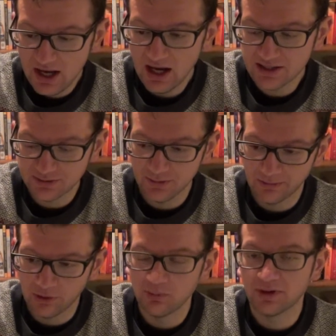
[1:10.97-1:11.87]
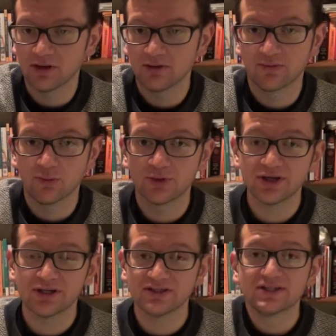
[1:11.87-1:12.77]
I do not know, but I got it for a
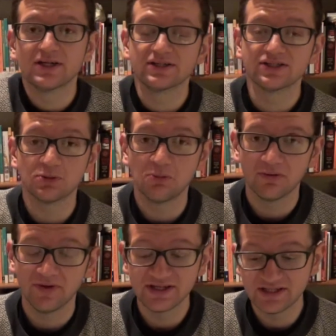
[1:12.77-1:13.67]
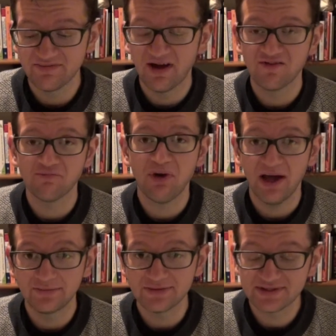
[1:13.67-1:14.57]
ridiculously nice sum of
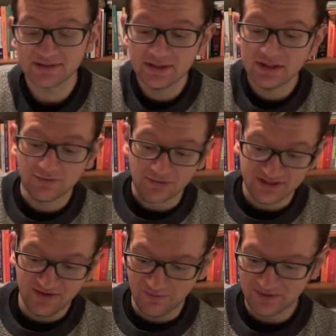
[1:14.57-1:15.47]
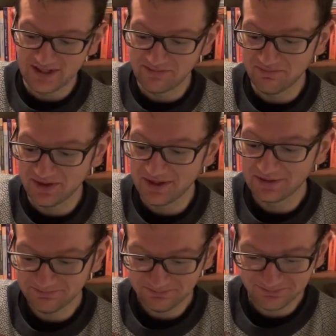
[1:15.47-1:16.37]
85p for a 7% beer.